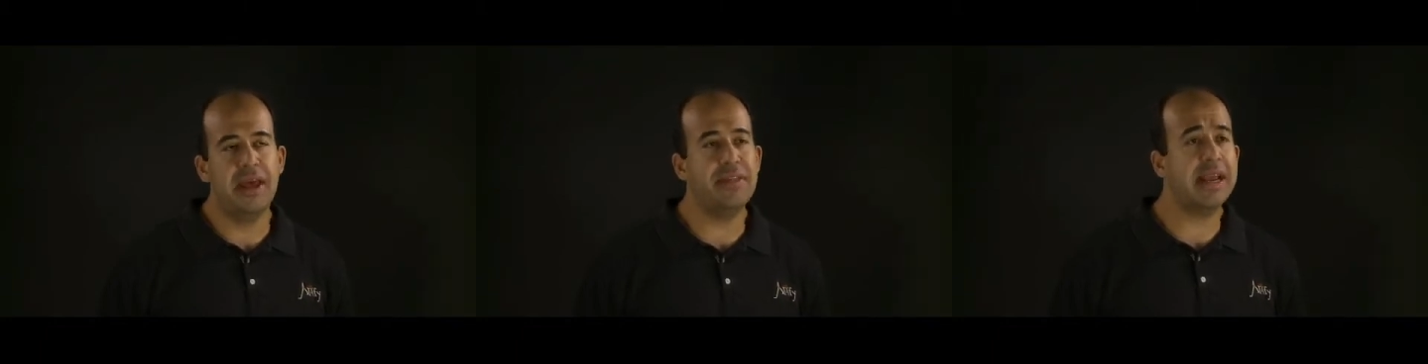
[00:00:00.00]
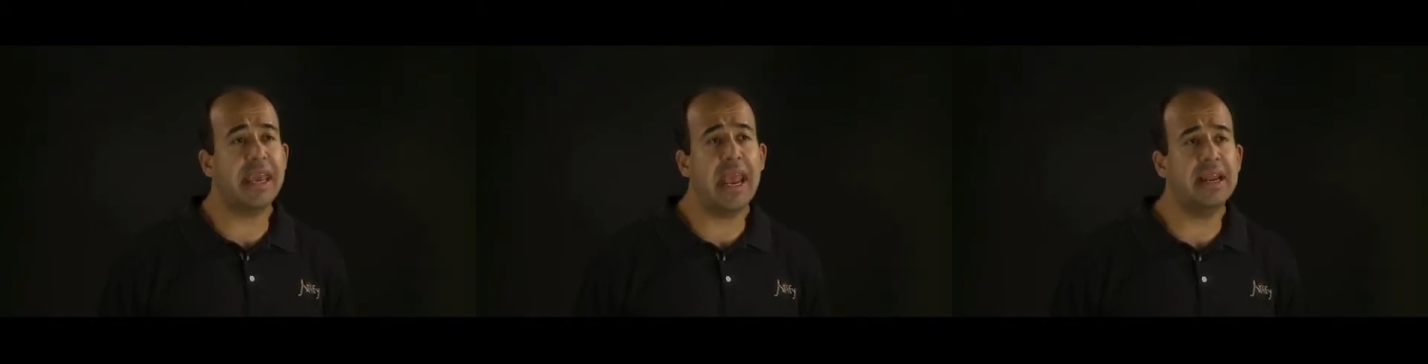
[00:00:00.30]
And
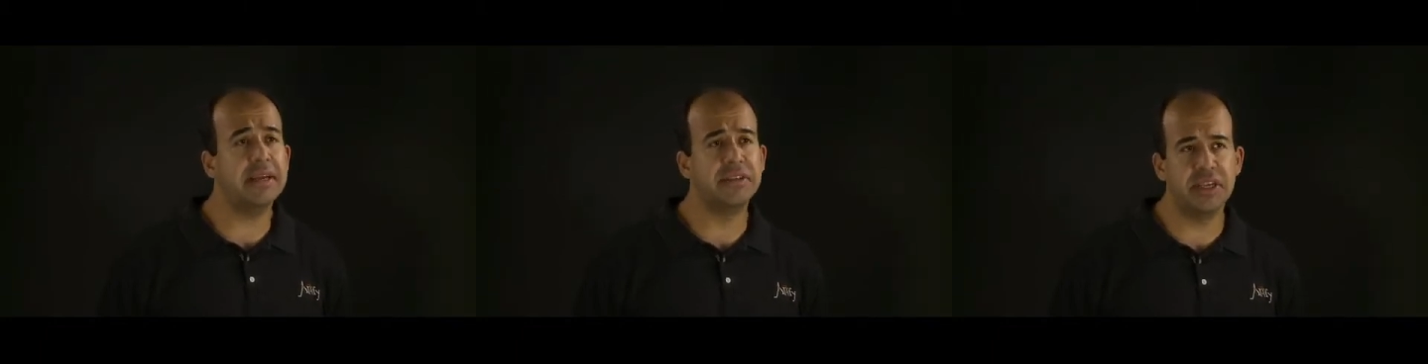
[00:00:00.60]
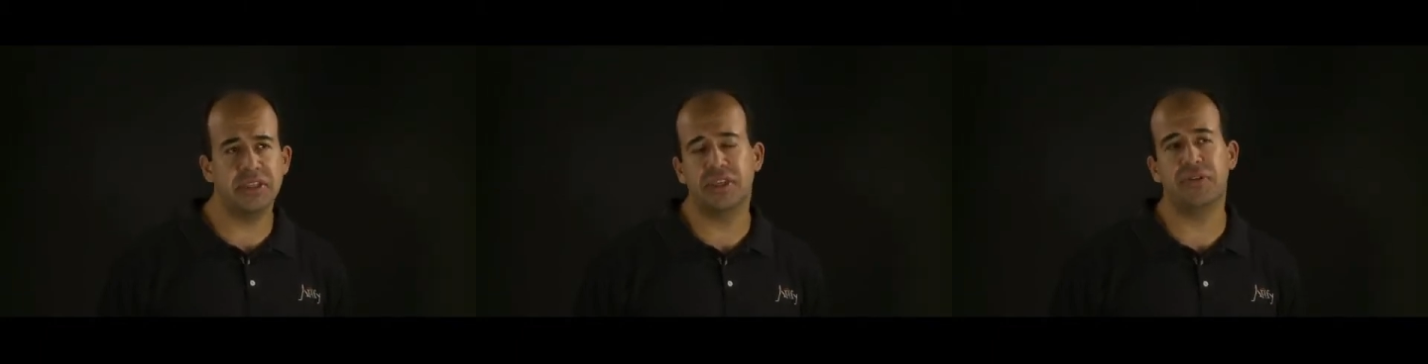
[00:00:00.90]
that can't
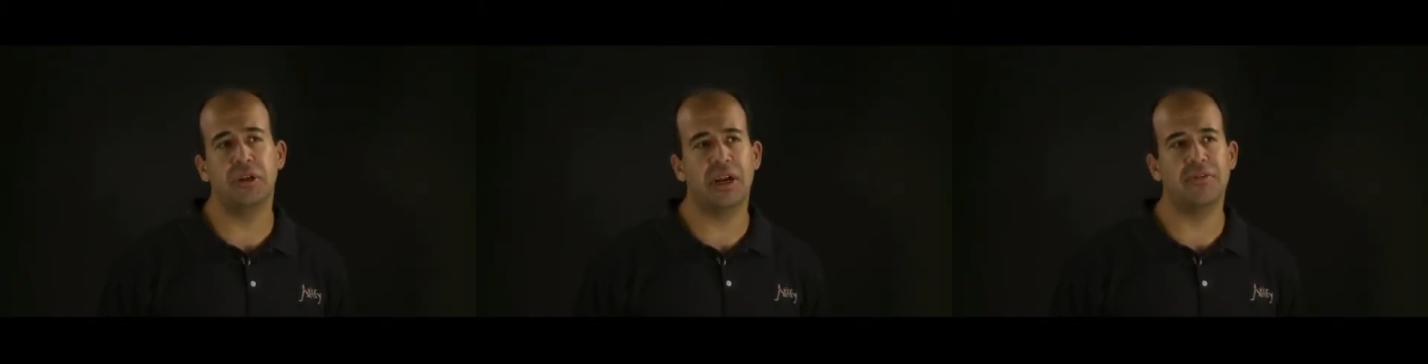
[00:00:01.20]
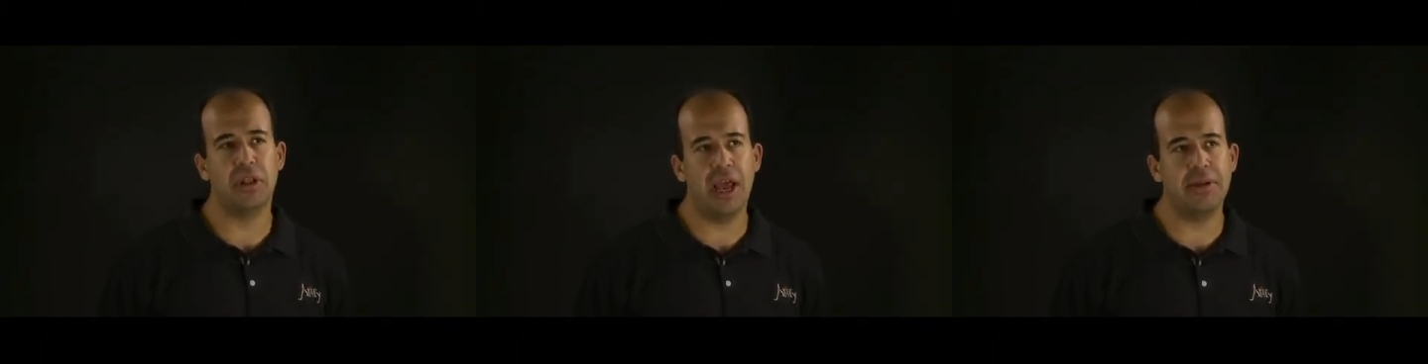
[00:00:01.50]
exist if you don't have
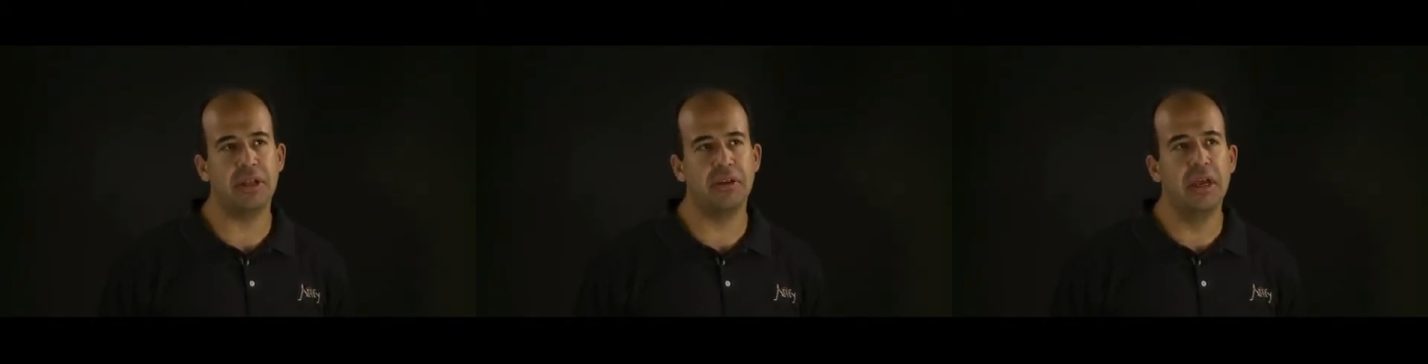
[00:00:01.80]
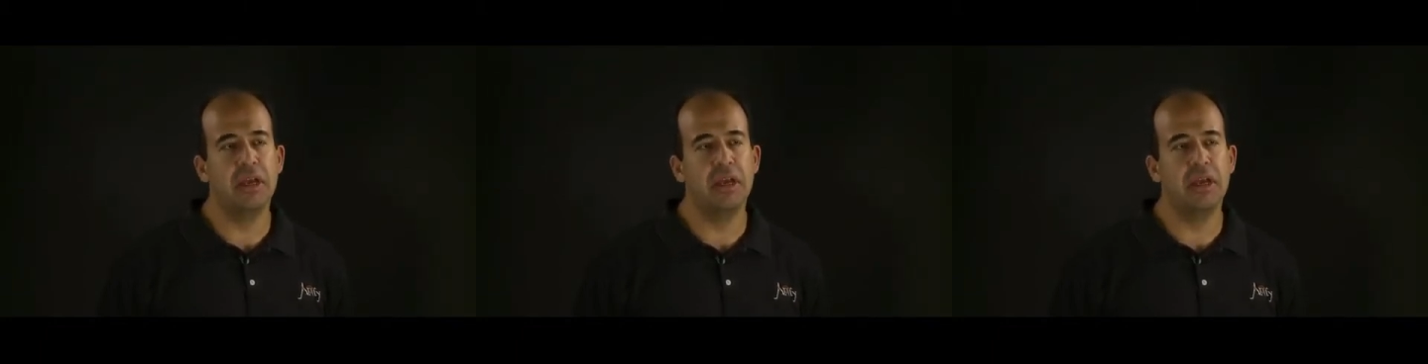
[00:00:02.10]
alignment.